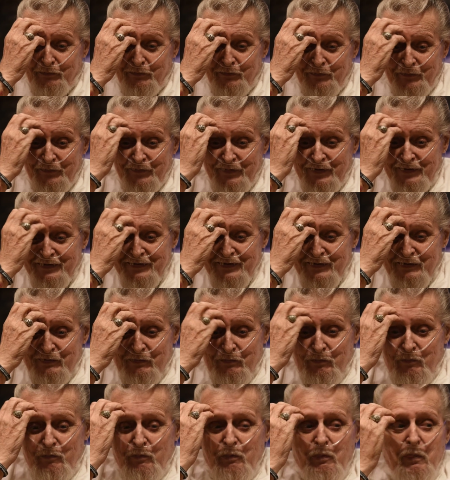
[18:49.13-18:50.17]
hour
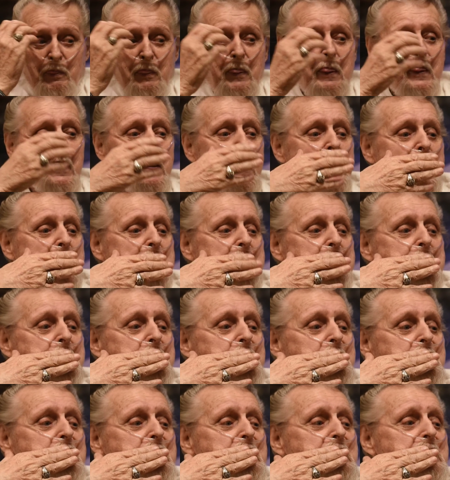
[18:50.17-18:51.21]
on
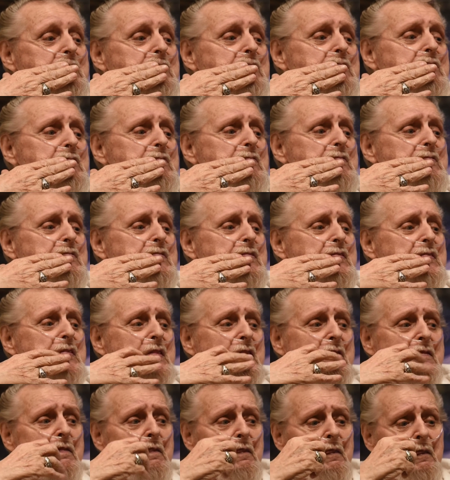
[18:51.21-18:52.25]
springs. Once he gets
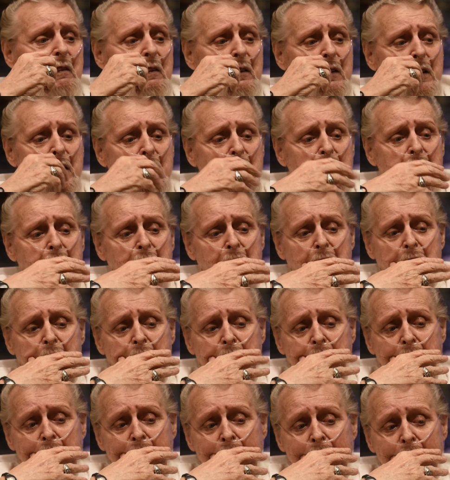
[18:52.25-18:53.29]
if
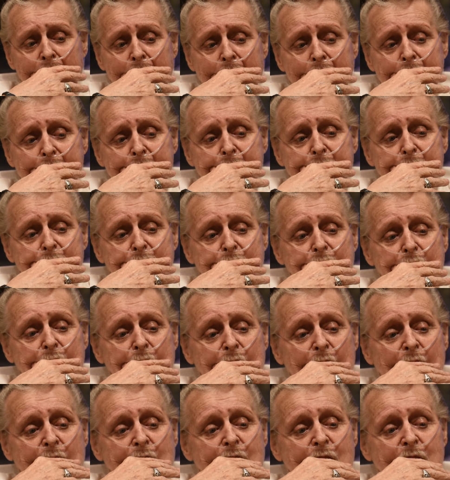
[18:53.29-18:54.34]
he's using
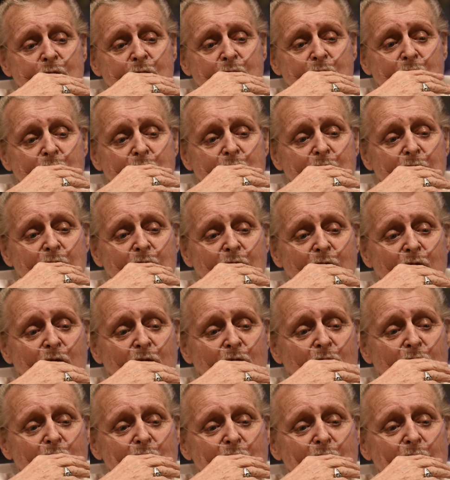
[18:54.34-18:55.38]
a
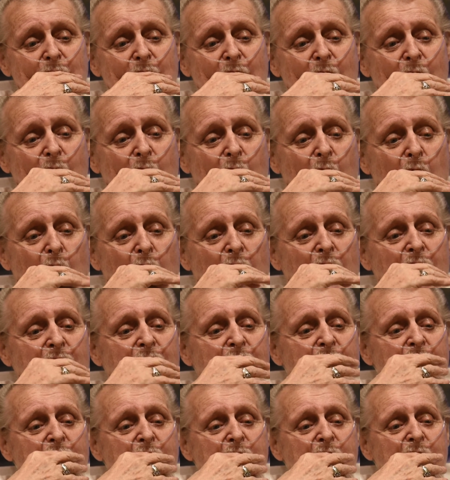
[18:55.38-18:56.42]

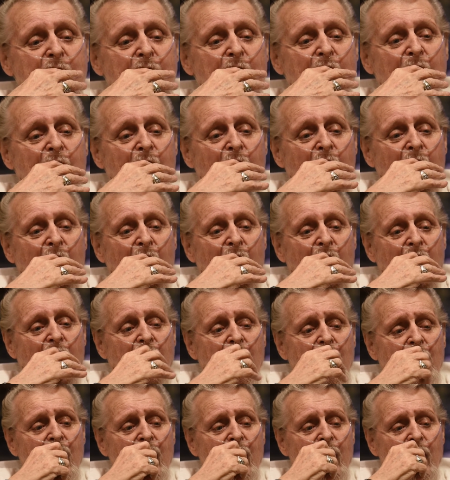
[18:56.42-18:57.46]
2-part spring or
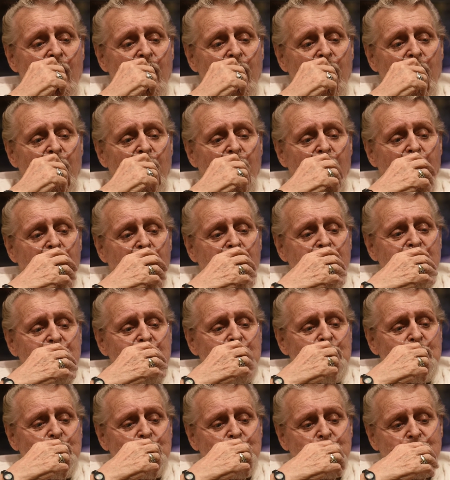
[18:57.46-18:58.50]
1-piece spring, no matter what
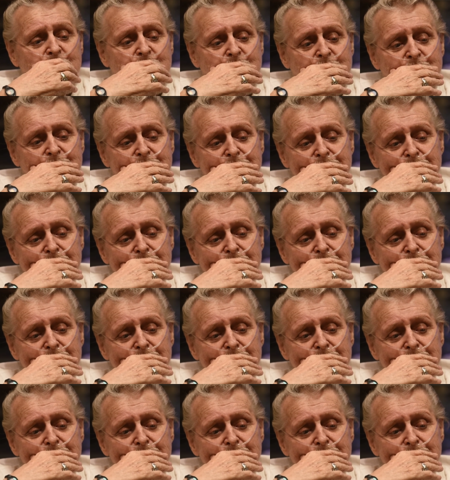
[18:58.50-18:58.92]
spring he's using.